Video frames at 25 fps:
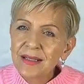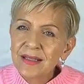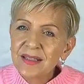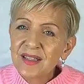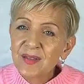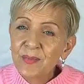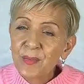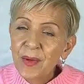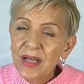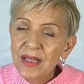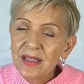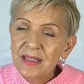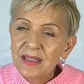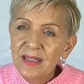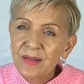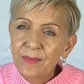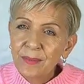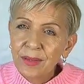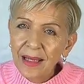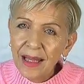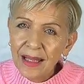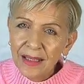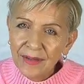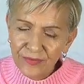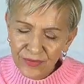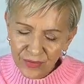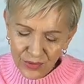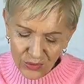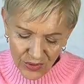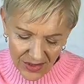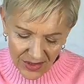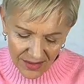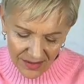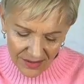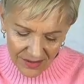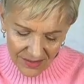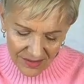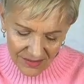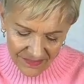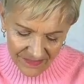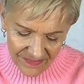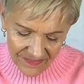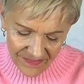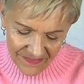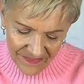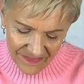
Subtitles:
spent in playfulness,